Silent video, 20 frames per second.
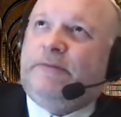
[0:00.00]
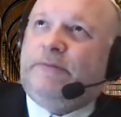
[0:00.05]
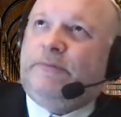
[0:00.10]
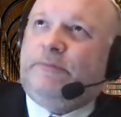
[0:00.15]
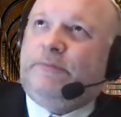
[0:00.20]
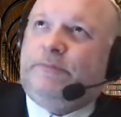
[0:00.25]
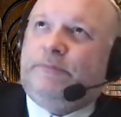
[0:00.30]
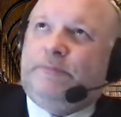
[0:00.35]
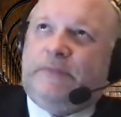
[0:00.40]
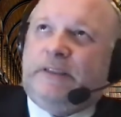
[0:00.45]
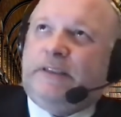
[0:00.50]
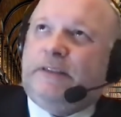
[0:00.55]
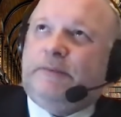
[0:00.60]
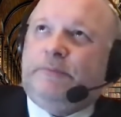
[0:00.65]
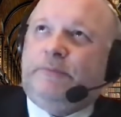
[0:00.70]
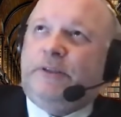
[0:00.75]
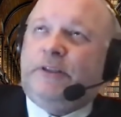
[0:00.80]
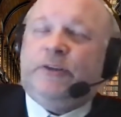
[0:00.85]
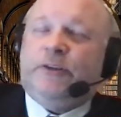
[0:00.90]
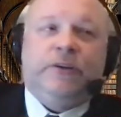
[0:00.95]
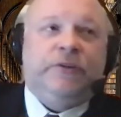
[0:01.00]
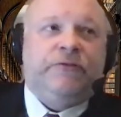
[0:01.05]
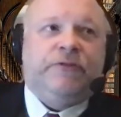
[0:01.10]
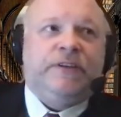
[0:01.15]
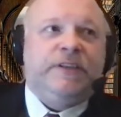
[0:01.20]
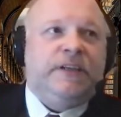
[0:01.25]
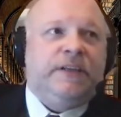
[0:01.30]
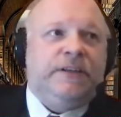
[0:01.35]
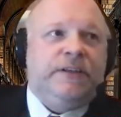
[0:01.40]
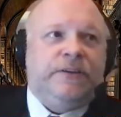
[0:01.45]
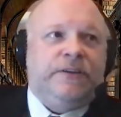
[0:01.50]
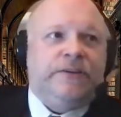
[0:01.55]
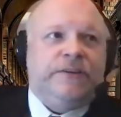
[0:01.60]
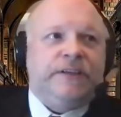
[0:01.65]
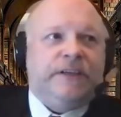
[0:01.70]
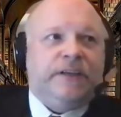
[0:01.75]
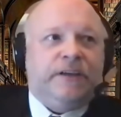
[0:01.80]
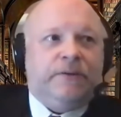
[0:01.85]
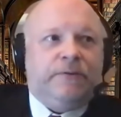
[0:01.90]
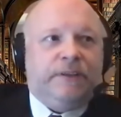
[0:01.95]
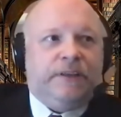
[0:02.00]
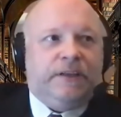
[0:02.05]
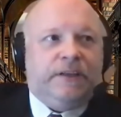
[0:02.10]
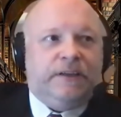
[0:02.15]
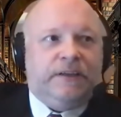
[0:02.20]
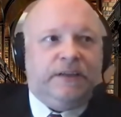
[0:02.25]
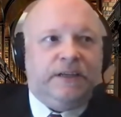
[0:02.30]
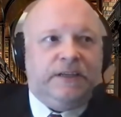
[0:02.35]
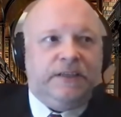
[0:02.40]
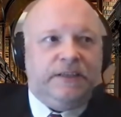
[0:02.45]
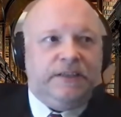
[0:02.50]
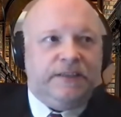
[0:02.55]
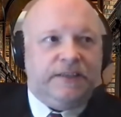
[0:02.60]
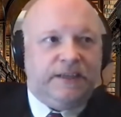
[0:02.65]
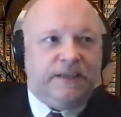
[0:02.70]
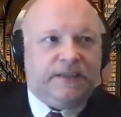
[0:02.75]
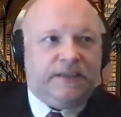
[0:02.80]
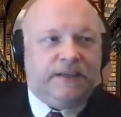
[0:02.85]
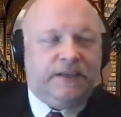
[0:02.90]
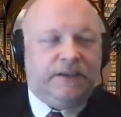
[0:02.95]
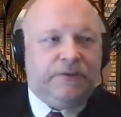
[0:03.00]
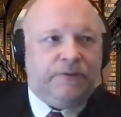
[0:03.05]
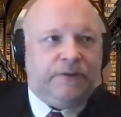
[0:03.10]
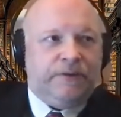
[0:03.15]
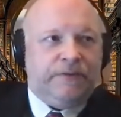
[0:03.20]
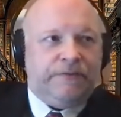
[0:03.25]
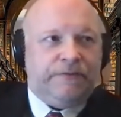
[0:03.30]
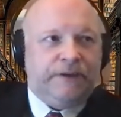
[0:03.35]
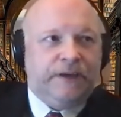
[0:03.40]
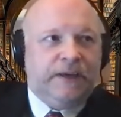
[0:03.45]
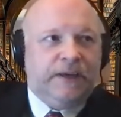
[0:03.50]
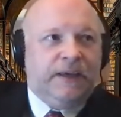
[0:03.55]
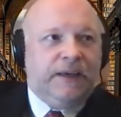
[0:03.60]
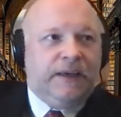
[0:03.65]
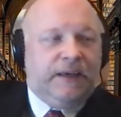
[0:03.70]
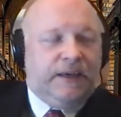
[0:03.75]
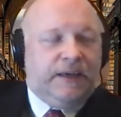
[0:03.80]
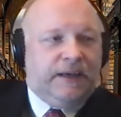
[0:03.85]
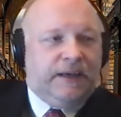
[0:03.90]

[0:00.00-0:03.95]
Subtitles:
in 110 years ago, and then in 1960 you have